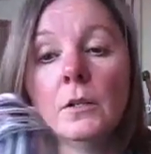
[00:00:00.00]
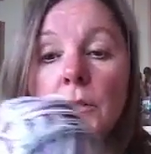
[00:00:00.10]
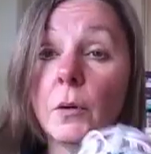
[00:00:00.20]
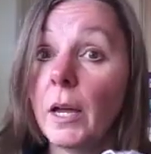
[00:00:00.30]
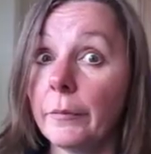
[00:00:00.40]

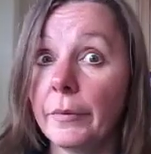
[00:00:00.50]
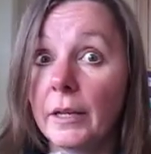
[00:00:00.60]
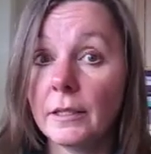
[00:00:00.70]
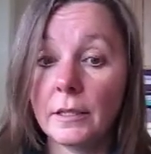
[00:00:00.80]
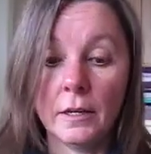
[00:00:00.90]
So yeah,
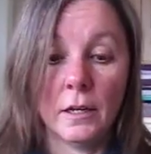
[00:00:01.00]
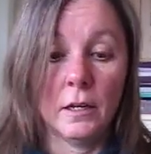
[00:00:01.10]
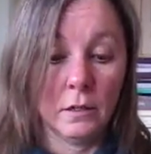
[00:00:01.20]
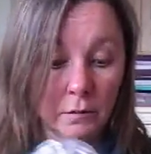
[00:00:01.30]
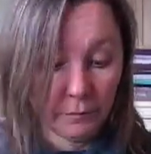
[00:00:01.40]
that's
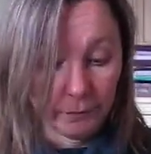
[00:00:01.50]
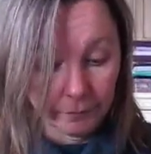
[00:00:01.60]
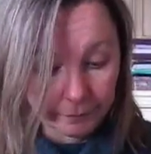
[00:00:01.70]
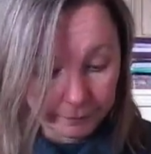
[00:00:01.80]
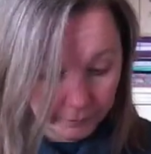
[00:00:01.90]
uh,
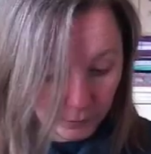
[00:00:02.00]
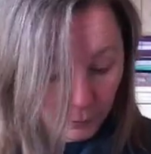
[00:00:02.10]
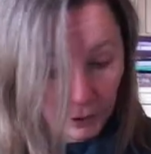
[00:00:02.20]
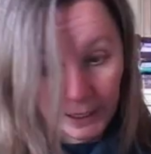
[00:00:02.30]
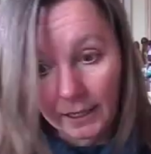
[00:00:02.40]

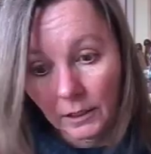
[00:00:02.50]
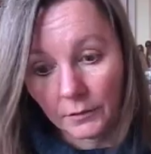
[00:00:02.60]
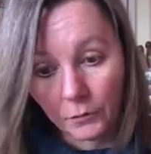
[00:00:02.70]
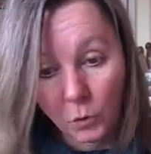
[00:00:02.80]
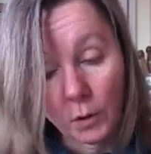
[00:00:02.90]

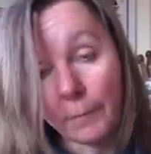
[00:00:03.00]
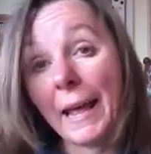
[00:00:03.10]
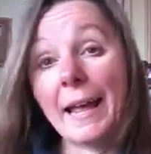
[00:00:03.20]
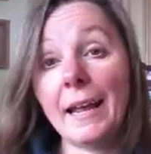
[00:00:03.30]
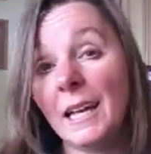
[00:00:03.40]
plans for
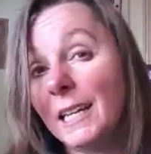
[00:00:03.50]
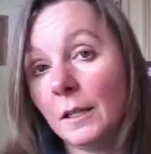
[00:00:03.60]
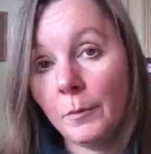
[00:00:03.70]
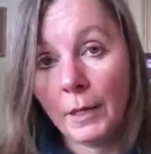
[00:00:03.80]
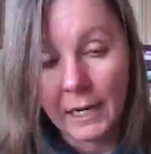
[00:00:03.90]
May. And
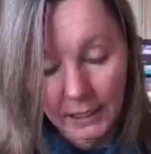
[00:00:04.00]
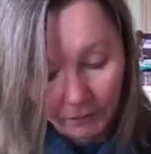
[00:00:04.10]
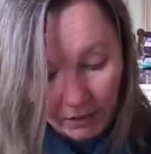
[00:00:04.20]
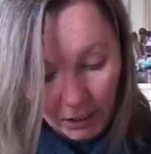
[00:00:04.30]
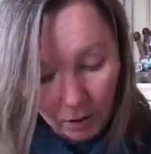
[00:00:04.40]
in my
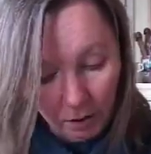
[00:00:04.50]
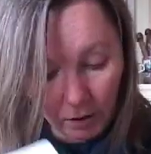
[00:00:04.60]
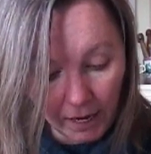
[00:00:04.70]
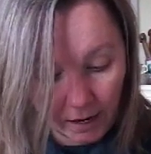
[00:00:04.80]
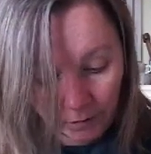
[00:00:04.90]
next video,
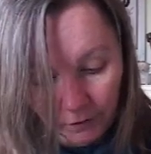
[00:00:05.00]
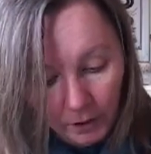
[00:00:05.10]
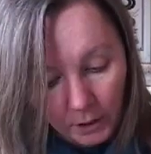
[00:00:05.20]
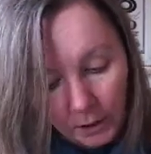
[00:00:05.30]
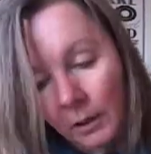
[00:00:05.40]
I'll have
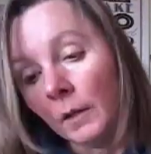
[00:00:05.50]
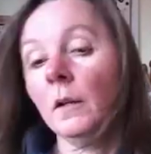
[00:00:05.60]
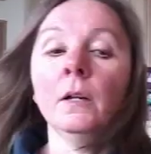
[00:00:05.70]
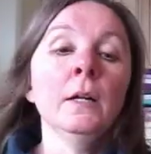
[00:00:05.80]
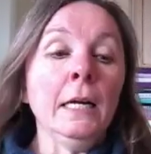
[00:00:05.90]

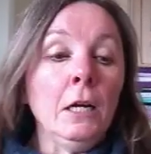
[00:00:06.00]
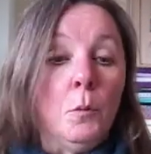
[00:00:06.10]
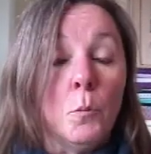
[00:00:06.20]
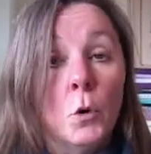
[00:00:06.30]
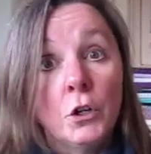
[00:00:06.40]

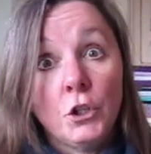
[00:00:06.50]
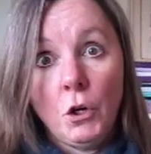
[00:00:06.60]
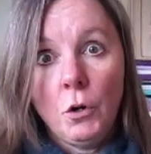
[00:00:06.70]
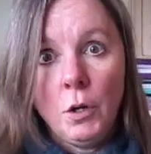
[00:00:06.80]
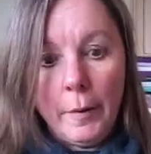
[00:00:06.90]
more to
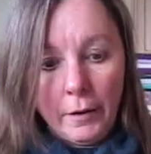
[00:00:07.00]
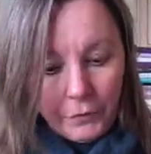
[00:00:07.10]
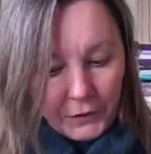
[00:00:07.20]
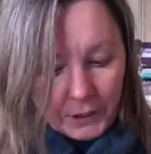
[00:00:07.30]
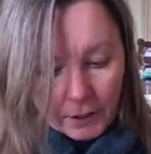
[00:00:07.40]
show you
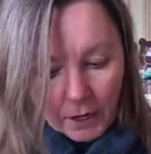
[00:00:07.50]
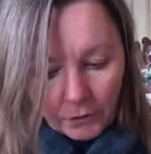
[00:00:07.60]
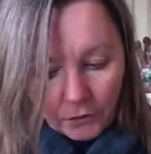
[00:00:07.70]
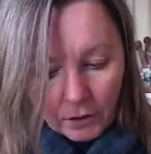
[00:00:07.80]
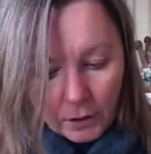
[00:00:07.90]
about the
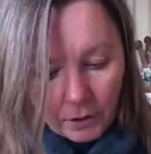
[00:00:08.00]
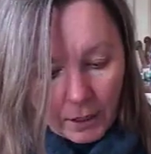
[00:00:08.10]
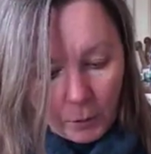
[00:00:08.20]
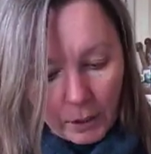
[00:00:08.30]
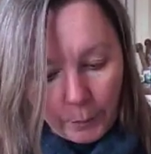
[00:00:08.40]
stuff
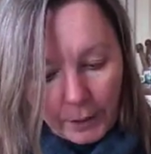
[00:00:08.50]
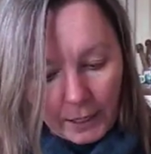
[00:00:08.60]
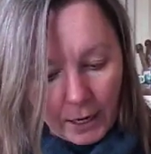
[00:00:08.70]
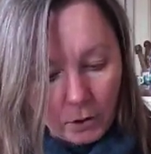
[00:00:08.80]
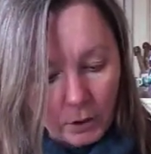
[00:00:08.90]
that I want to
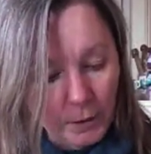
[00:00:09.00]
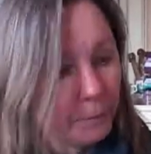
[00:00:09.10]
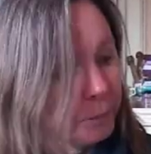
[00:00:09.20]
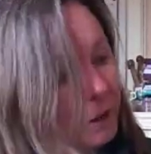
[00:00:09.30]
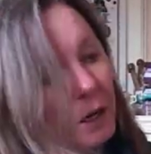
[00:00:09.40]
pick out.
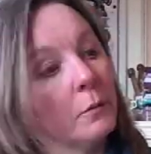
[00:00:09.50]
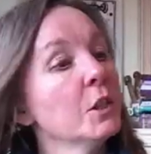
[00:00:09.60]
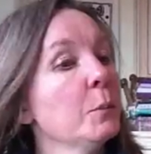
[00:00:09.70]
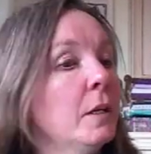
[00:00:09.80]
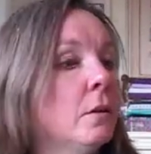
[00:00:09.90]
I've
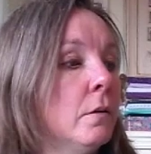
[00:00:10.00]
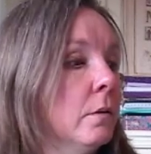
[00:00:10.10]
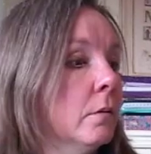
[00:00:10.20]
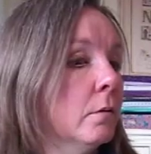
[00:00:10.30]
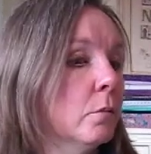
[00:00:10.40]
just been,
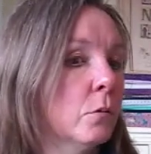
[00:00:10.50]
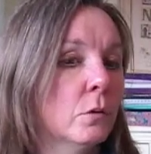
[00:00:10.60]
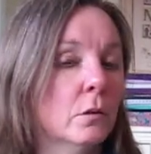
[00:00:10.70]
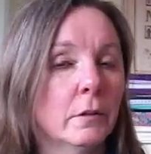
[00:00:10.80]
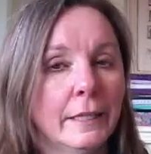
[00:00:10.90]

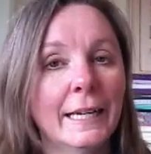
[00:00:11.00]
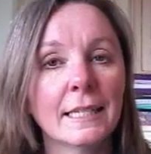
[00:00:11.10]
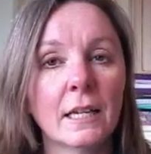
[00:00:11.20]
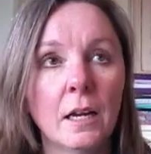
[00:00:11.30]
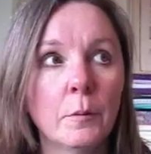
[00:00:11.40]
like I
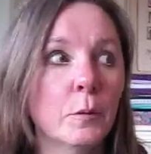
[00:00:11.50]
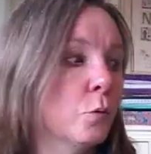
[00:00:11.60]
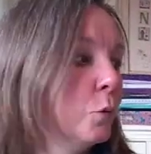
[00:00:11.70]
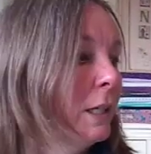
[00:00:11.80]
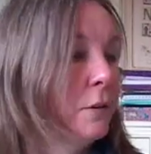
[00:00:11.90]
said, I've
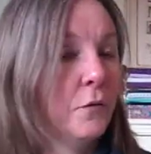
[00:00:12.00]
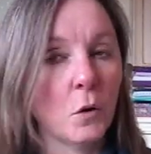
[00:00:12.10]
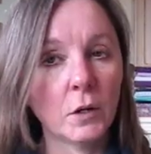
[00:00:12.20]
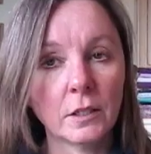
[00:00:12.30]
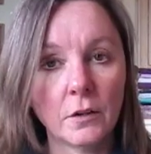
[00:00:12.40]
been really
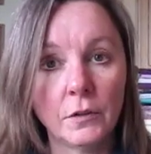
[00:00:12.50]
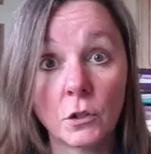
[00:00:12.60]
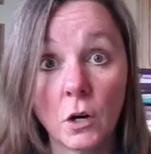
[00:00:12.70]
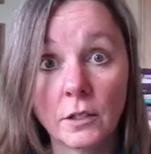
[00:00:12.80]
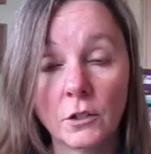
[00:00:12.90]
focused on this
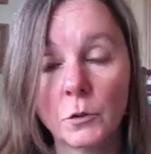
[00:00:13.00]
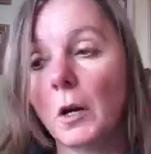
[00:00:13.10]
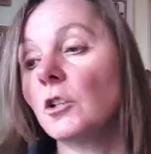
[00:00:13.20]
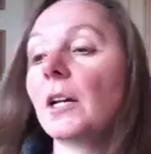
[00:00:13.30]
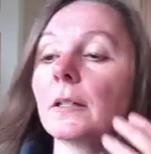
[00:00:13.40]
cross stitch
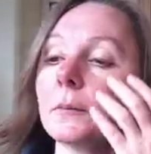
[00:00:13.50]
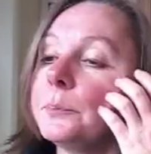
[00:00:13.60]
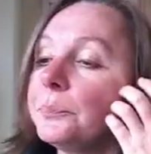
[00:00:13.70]
project.